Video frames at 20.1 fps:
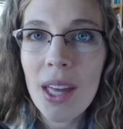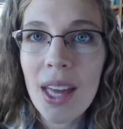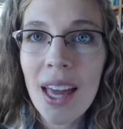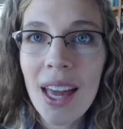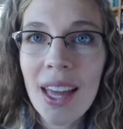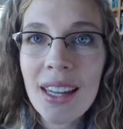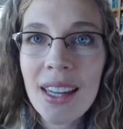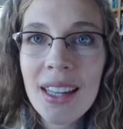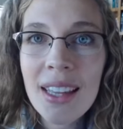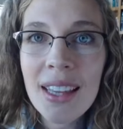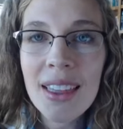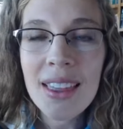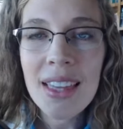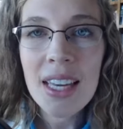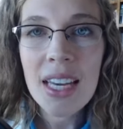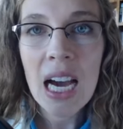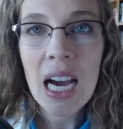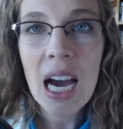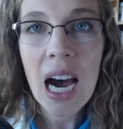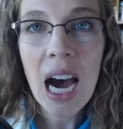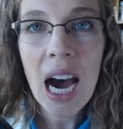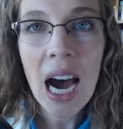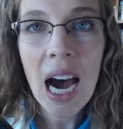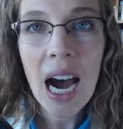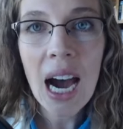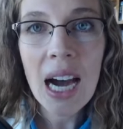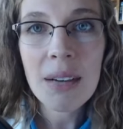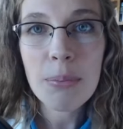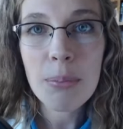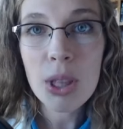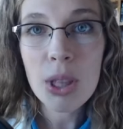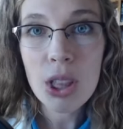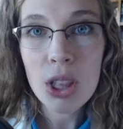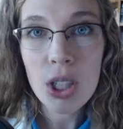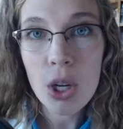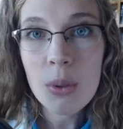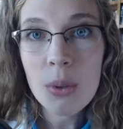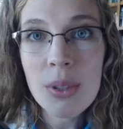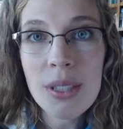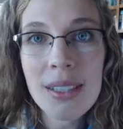anything
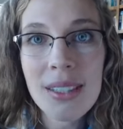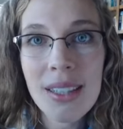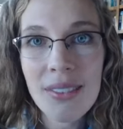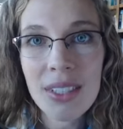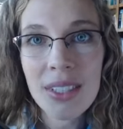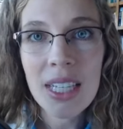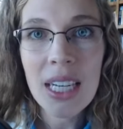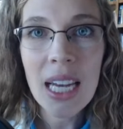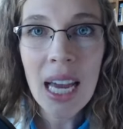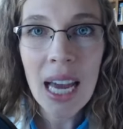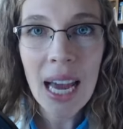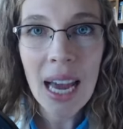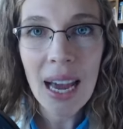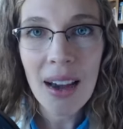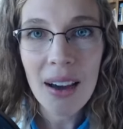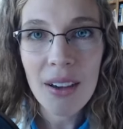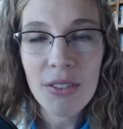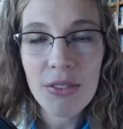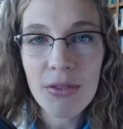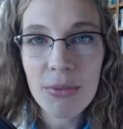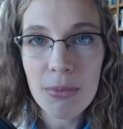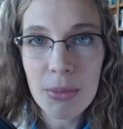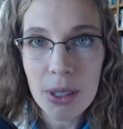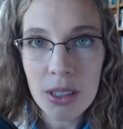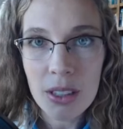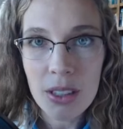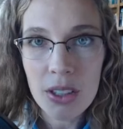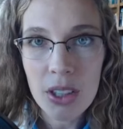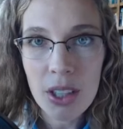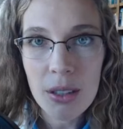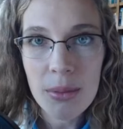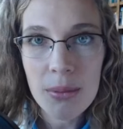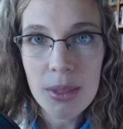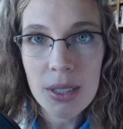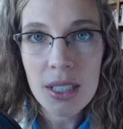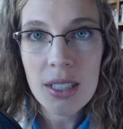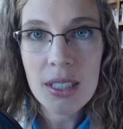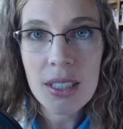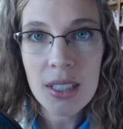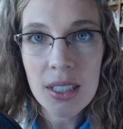below 7.5
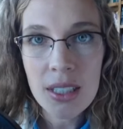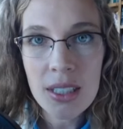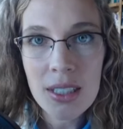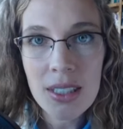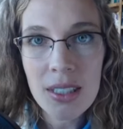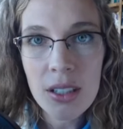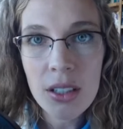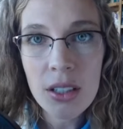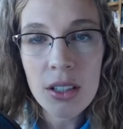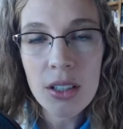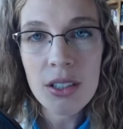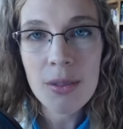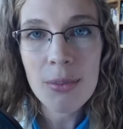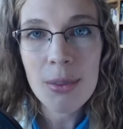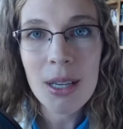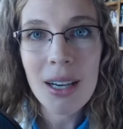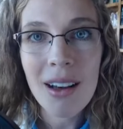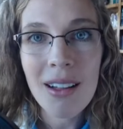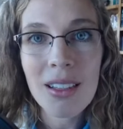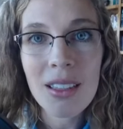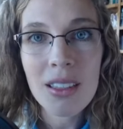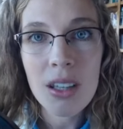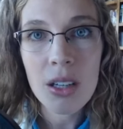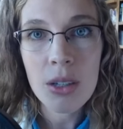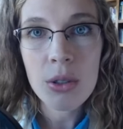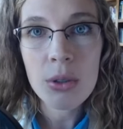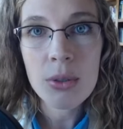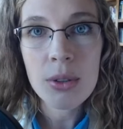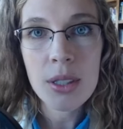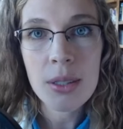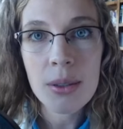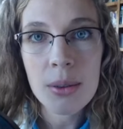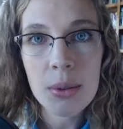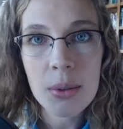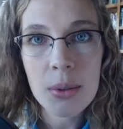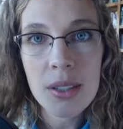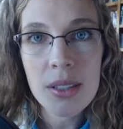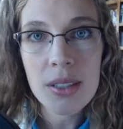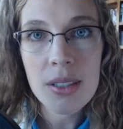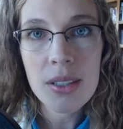milligrams is considered to be a low
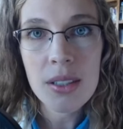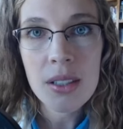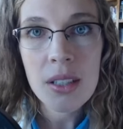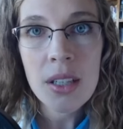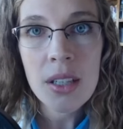dose.